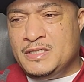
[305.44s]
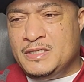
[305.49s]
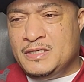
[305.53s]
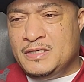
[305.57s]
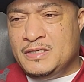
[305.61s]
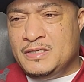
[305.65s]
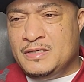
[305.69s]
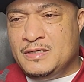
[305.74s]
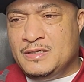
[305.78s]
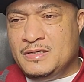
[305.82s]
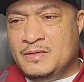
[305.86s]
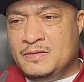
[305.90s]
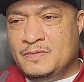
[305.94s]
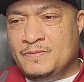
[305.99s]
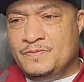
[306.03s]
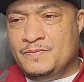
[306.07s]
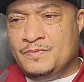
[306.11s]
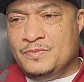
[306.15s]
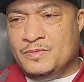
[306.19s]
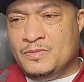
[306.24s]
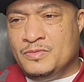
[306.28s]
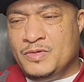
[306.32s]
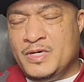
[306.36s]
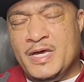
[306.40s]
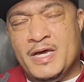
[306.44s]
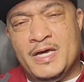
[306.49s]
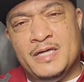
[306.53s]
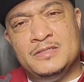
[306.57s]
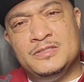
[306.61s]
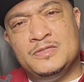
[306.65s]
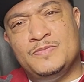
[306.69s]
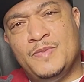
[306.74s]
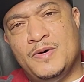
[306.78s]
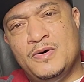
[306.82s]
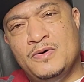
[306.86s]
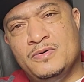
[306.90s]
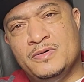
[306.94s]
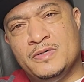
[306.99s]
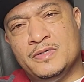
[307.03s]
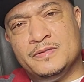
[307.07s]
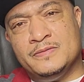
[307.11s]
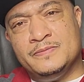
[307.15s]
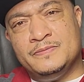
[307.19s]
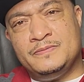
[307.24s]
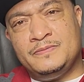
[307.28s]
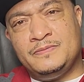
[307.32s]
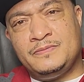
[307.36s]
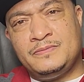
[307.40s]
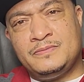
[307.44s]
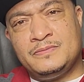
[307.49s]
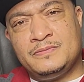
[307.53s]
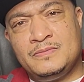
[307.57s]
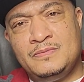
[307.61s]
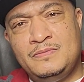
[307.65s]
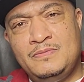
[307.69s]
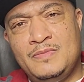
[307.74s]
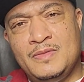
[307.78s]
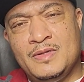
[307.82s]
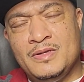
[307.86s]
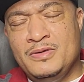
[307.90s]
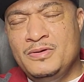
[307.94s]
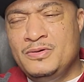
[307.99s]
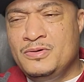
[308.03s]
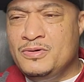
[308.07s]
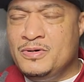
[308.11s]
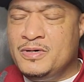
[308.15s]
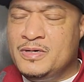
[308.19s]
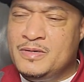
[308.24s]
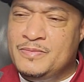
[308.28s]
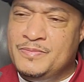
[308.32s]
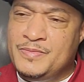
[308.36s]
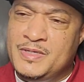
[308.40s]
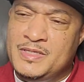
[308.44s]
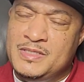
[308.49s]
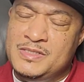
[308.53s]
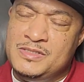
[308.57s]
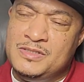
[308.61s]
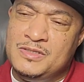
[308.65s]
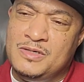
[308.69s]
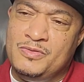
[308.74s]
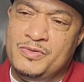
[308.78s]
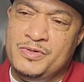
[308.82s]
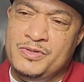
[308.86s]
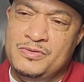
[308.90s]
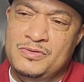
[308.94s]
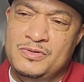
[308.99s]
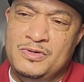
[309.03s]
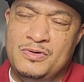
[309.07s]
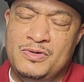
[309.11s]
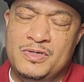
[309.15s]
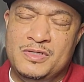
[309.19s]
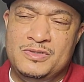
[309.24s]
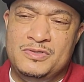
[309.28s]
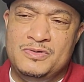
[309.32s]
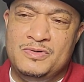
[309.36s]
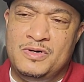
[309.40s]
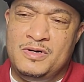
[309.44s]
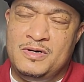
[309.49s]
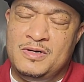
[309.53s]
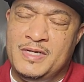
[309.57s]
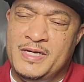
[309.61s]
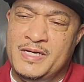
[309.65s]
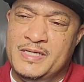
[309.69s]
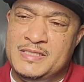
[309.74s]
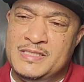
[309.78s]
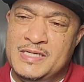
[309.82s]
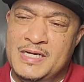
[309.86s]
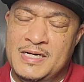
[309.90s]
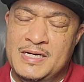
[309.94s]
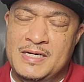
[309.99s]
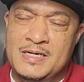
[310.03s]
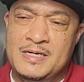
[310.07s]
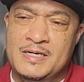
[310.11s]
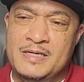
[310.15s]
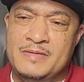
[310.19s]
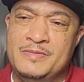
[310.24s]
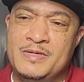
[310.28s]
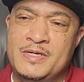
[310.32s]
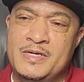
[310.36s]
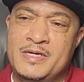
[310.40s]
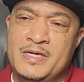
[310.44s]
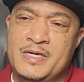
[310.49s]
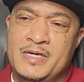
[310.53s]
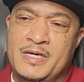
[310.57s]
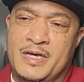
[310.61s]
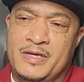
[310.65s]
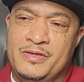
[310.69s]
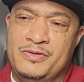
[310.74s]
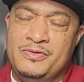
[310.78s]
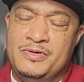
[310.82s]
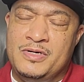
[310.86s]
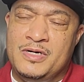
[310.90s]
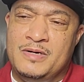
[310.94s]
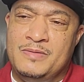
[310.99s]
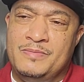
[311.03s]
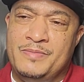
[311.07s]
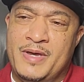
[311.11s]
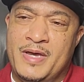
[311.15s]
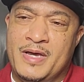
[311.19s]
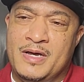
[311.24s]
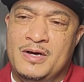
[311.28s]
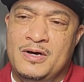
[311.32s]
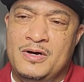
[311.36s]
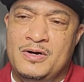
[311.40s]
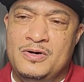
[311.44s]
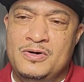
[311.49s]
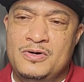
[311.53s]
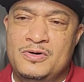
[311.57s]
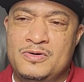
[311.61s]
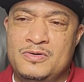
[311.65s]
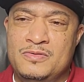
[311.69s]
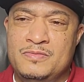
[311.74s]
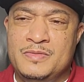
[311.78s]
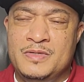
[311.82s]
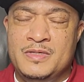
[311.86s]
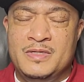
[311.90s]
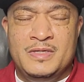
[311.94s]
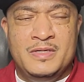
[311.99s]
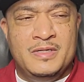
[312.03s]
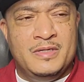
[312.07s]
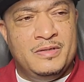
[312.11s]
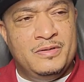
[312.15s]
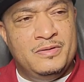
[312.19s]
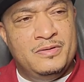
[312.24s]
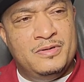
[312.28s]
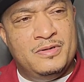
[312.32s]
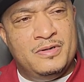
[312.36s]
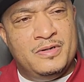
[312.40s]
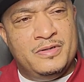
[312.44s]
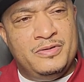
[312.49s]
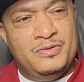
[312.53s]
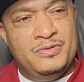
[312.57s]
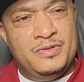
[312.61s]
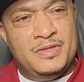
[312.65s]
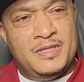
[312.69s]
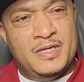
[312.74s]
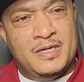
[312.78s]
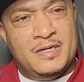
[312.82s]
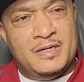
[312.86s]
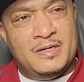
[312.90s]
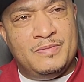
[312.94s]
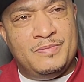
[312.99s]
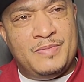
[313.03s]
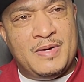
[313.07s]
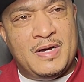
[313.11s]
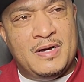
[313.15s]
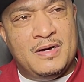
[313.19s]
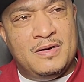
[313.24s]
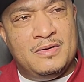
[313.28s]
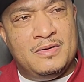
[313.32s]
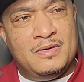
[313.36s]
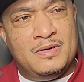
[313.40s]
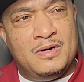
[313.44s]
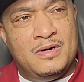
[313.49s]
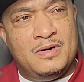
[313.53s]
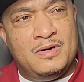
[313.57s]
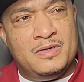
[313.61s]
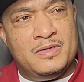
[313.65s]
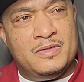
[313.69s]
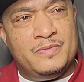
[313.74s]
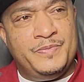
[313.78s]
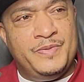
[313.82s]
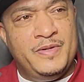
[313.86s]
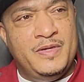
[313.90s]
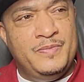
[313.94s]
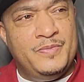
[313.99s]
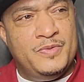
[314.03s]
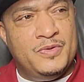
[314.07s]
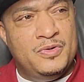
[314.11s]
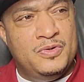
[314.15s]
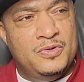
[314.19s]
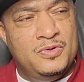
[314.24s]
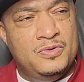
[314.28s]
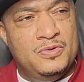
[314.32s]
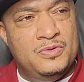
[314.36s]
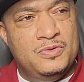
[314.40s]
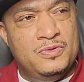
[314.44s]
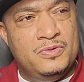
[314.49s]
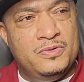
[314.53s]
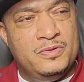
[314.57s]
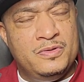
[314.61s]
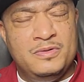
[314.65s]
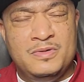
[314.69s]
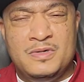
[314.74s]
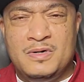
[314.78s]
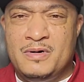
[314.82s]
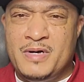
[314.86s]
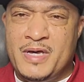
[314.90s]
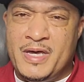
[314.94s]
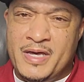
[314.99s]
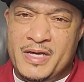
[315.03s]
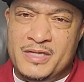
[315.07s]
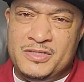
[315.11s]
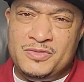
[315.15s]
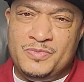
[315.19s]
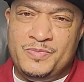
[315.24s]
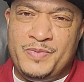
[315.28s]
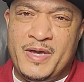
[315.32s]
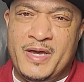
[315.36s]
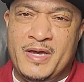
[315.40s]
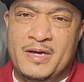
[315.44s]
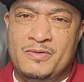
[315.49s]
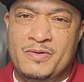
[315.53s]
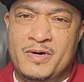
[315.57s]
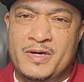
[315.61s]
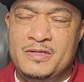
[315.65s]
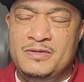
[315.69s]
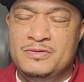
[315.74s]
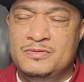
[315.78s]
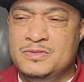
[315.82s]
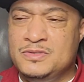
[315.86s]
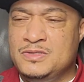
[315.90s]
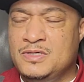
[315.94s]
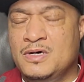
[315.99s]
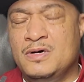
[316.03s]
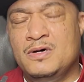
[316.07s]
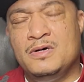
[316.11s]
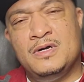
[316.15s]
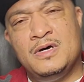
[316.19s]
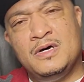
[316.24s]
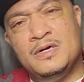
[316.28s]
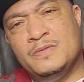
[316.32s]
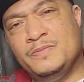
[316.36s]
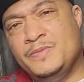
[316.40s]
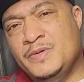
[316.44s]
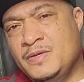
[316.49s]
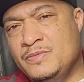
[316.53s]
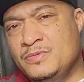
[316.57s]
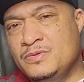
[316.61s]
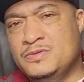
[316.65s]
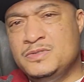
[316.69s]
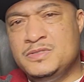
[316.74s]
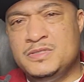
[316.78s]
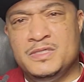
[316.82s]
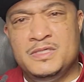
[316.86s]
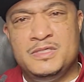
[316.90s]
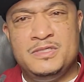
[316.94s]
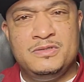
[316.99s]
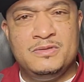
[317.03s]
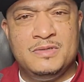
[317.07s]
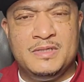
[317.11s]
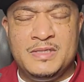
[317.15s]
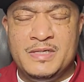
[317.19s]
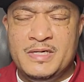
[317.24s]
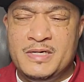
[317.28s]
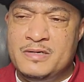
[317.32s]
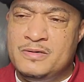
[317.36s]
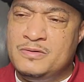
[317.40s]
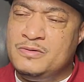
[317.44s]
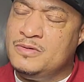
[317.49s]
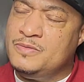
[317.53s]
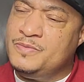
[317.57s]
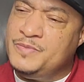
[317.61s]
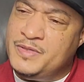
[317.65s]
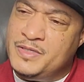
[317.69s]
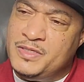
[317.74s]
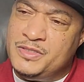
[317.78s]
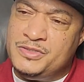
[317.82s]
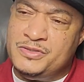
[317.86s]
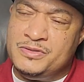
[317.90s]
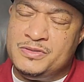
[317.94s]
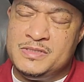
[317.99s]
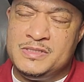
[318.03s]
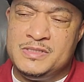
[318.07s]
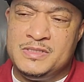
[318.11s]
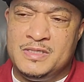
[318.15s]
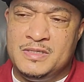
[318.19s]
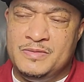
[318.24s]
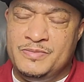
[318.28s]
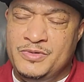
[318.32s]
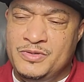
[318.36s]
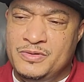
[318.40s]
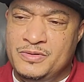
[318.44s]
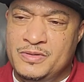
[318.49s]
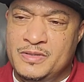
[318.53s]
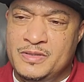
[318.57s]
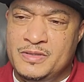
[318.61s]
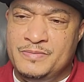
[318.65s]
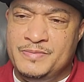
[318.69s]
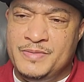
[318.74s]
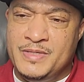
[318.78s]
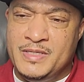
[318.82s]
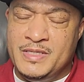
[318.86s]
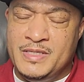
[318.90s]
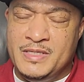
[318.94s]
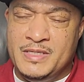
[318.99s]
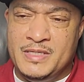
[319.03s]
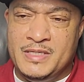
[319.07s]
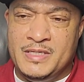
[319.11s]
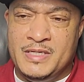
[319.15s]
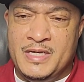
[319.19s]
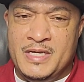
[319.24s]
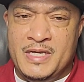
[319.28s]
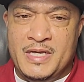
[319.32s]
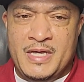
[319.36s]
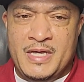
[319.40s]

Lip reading: and we hadn't spoken. You know what I mean? So when you go and do all that time and you come back home, you know, and you thinking about all the people who, you know, had your back while you was gone, all the people who sent you a letter or a picture or something, you know what I mean? And